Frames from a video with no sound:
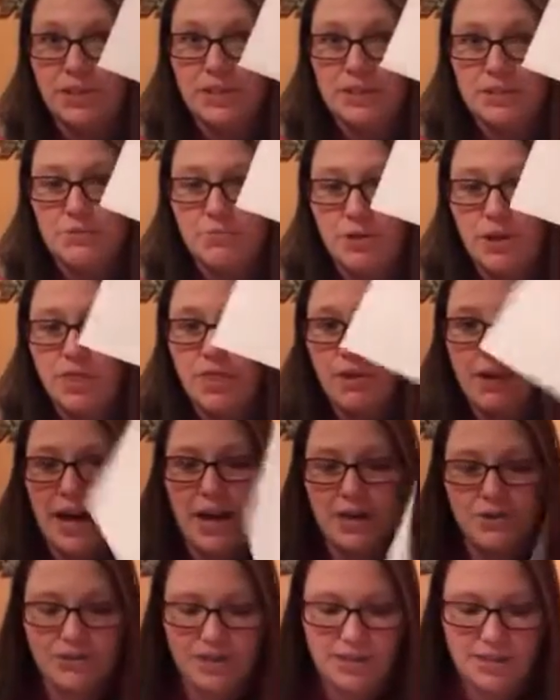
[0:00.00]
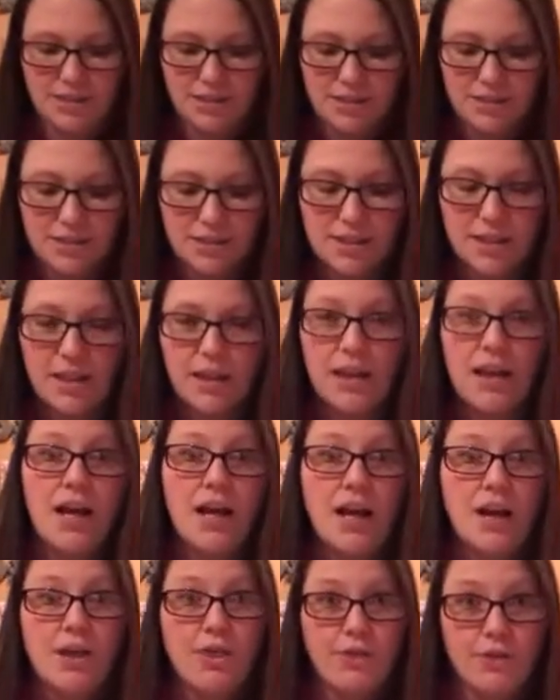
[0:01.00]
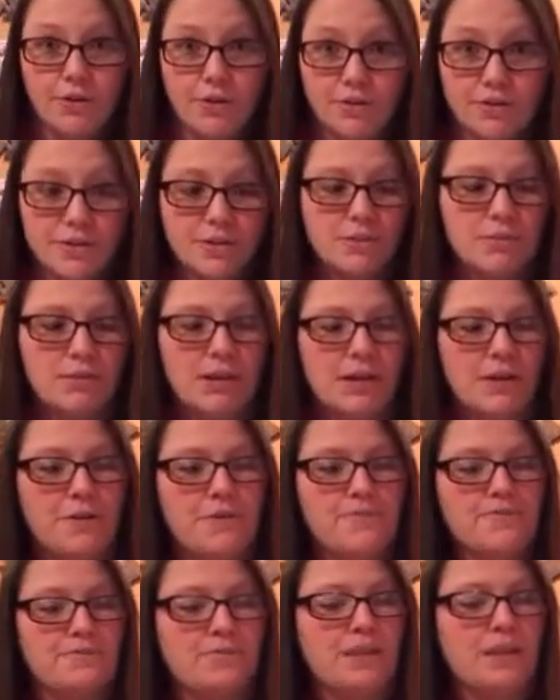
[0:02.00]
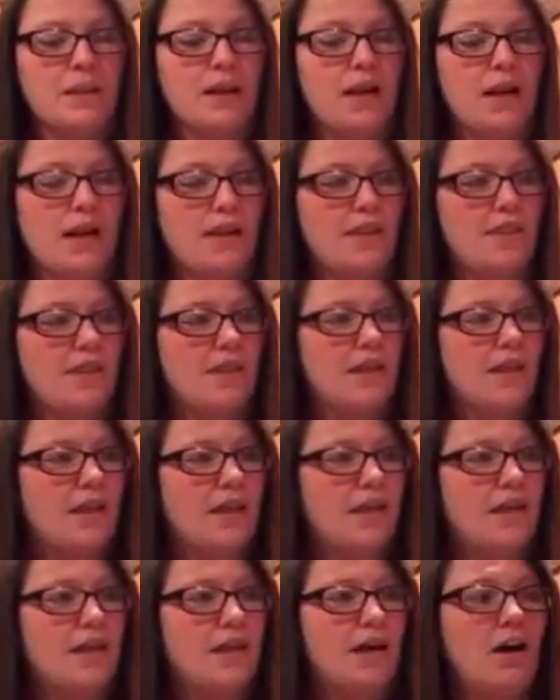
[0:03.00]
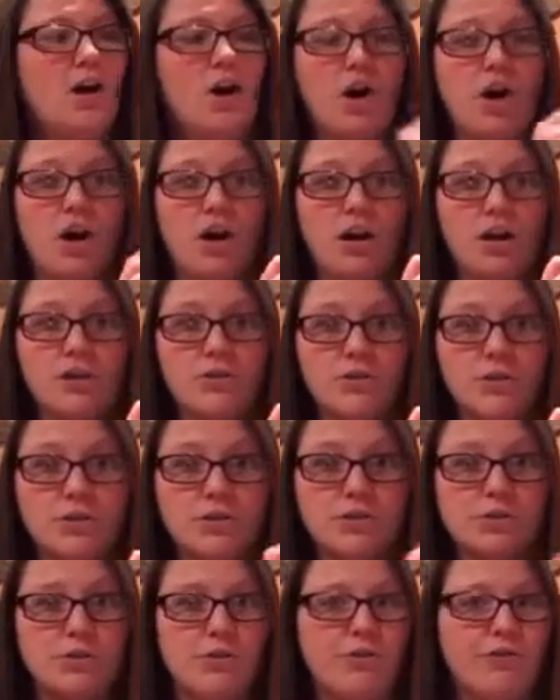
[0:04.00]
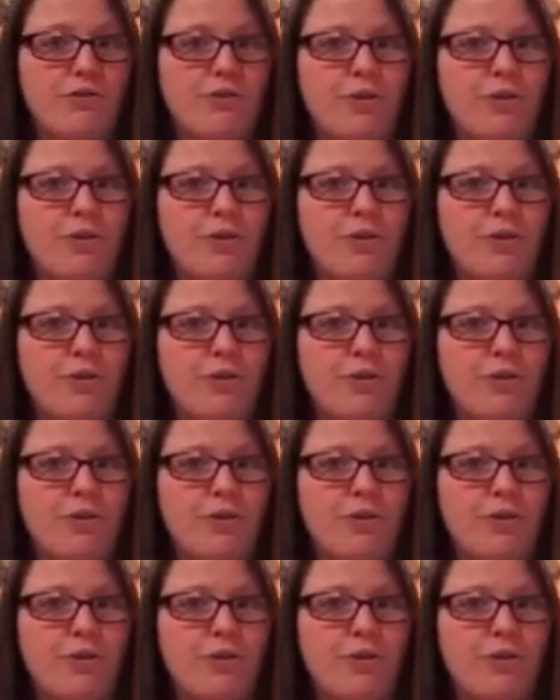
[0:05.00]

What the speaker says: ones with their addresses, throw those in the mail, and then all of those order